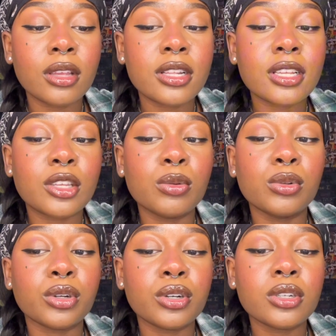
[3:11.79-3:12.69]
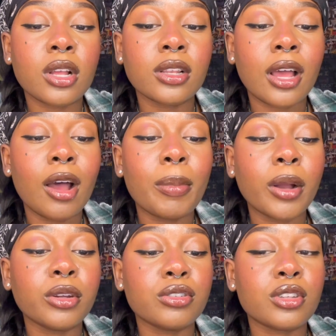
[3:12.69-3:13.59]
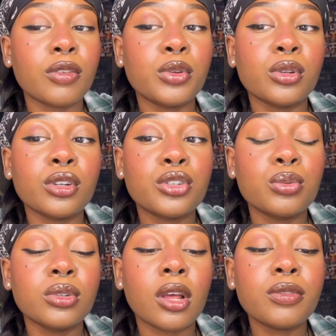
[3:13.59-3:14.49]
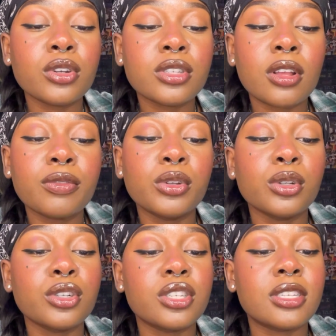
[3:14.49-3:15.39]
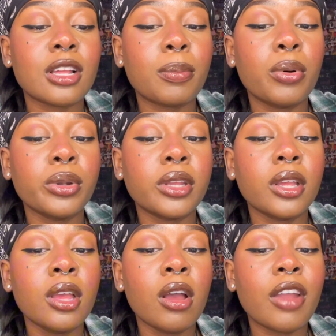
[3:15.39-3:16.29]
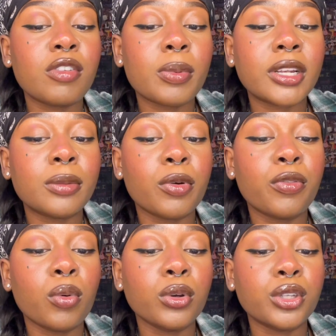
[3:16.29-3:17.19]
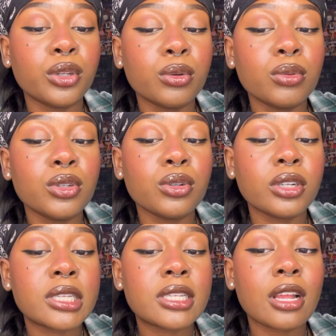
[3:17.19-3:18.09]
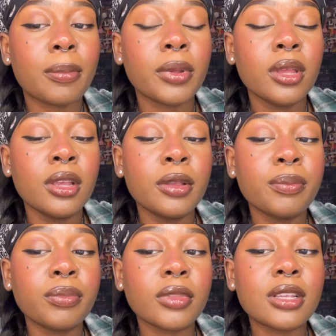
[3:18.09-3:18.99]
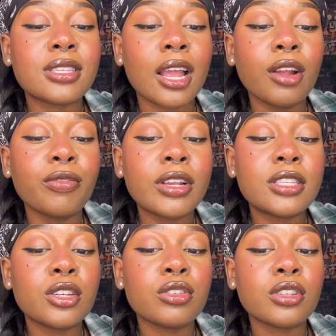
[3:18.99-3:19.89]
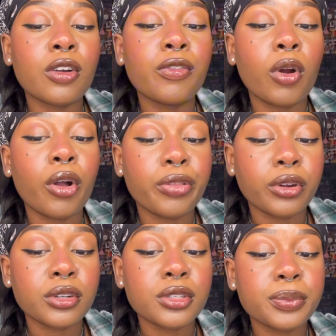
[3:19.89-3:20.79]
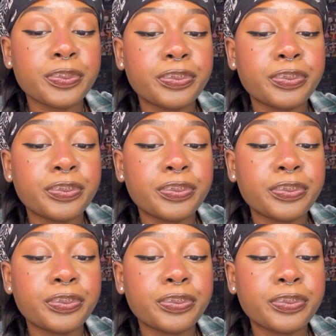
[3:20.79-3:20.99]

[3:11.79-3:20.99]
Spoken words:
It's like you learned a lot about yourself. You learned to love yourself. You learned to stop putting everybody before you. You learned to stop sacrificing yourself for others.